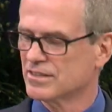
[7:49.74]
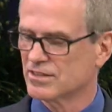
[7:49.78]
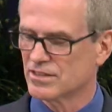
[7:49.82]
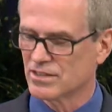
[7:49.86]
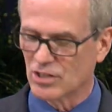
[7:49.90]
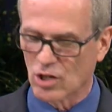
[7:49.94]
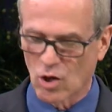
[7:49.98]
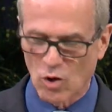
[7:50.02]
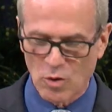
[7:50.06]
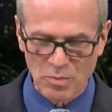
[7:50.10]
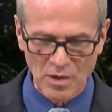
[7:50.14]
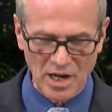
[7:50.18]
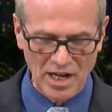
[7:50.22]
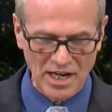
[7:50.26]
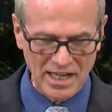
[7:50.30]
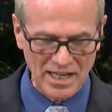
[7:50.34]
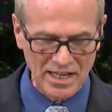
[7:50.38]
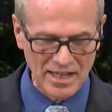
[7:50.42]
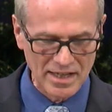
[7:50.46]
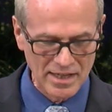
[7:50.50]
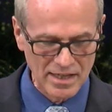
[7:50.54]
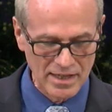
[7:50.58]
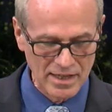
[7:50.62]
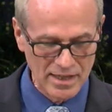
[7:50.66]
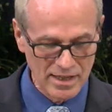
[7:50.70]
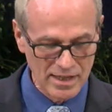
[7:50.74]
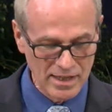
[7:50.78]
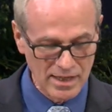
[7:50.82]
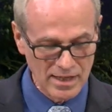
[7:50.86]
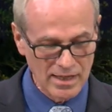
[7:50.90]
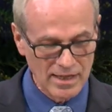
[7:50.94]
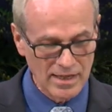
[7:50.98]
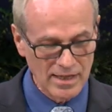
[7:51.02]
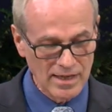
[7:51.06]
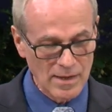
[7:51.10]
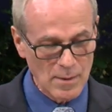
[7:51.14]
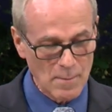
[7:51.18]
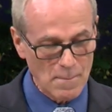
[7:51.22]
Nobody.
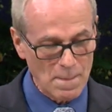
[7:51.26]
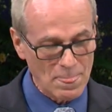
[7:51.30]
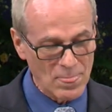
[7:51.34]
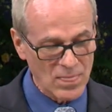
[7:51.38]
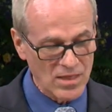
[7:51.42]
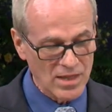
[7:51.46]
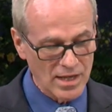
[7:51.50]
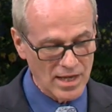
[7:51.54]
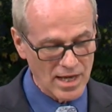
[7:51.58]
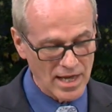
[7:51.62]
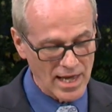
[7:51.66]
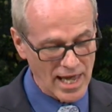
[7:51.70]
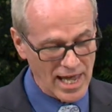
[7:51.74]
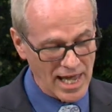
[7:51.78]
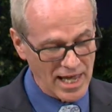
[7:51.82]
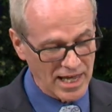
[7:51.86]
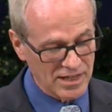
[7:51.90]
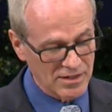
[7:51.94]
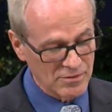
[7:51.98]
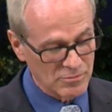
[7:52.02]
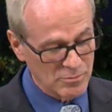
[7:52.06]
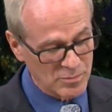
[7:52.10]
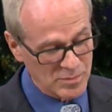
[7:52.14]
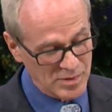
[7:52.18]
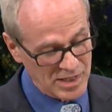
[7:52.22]
And